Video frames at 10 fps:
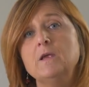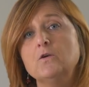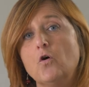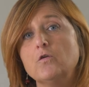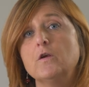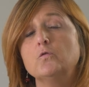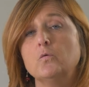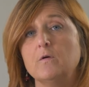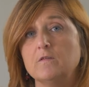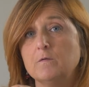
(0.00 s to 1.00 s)
in order
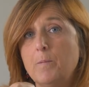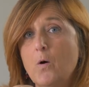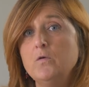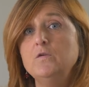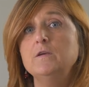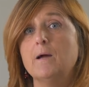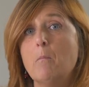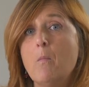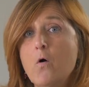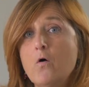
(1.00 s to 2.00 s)
to respond in a
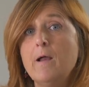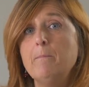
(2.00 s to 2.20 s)
more